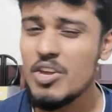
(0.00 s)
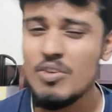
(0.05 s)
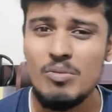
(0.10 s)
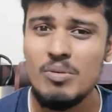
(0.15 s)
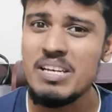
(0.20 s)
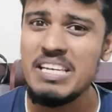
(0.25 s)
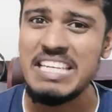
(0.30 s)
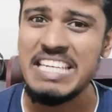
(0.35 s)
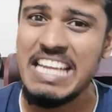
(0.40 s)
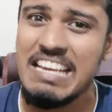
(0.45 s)
you
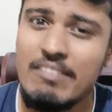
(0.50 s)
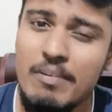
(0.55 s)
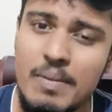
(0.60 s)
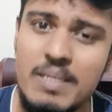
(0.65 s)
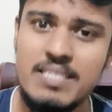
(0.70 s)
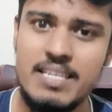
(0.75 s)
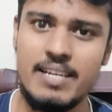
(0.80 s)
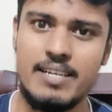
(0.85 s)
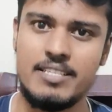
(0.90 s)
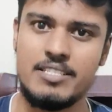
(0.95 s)
will never
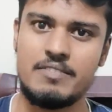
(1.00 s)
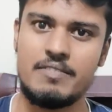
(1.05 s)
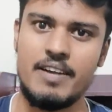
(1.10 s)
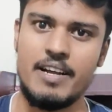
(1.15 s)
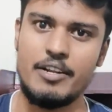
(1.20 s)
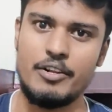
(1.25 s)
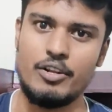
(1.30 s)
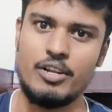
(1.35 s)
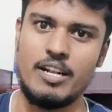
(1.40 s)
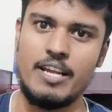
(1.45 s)
be
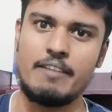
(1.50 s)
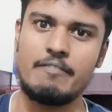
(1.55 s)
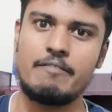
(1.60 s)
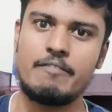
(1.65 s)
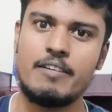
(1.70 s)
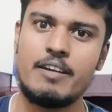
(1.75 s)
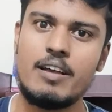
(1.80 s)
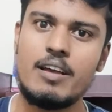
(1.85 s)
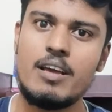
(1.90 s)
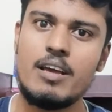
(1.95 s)
satisfied in your
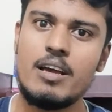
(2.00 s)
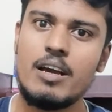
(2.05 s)
life.